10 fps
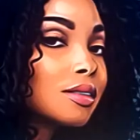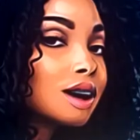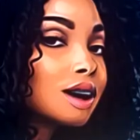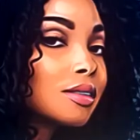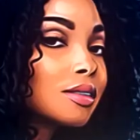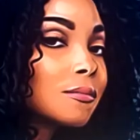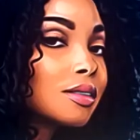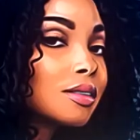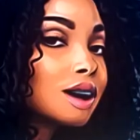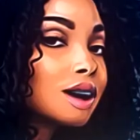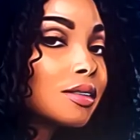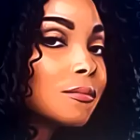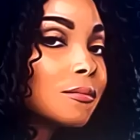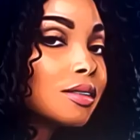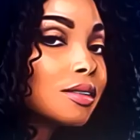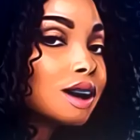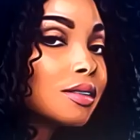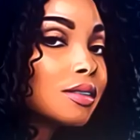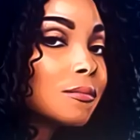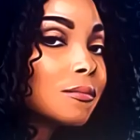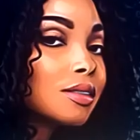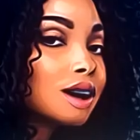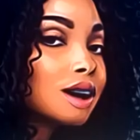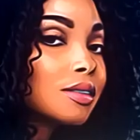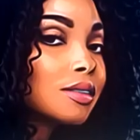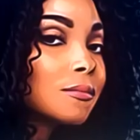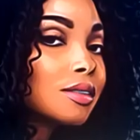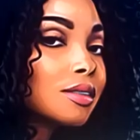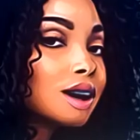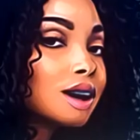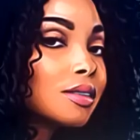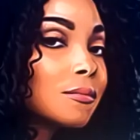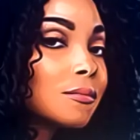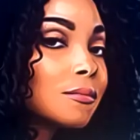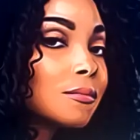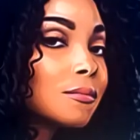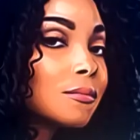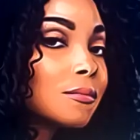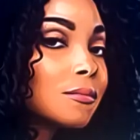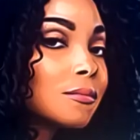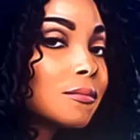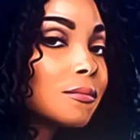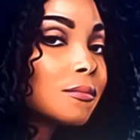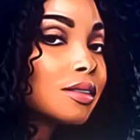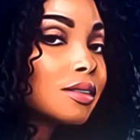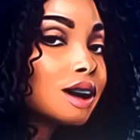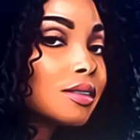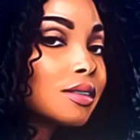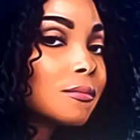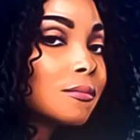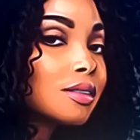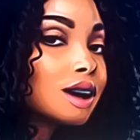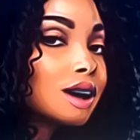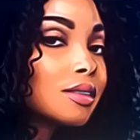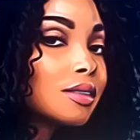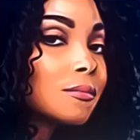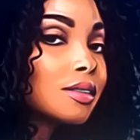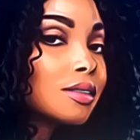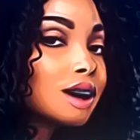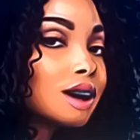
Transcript: So Sheree apologizes for it. And Kenya is like, how many people are on this trip? Sheree said it's 8.